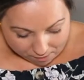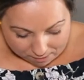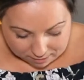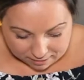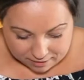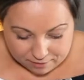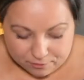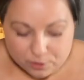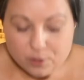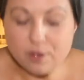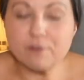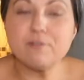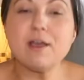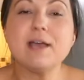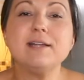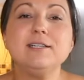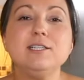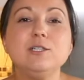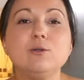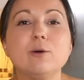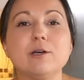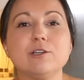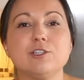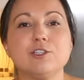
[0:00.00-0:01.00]
If you have
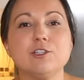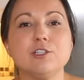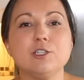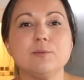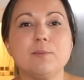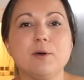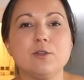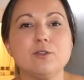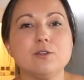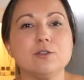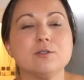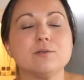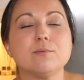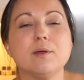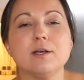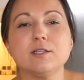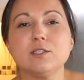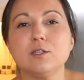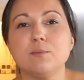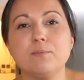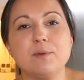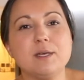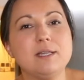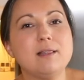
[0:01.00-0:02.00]
any questions about this
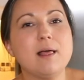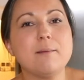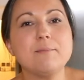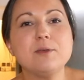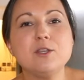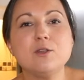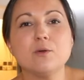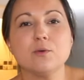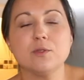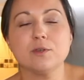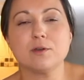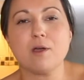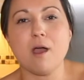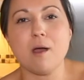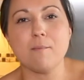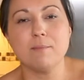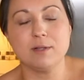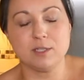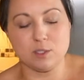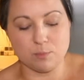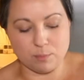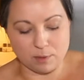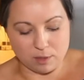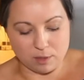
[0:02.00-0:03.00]
recipe, let me know in the
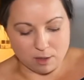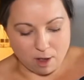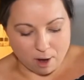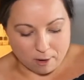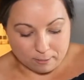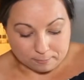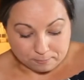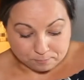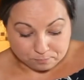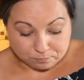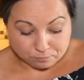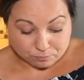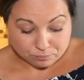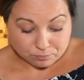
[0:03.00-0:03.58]
comments below.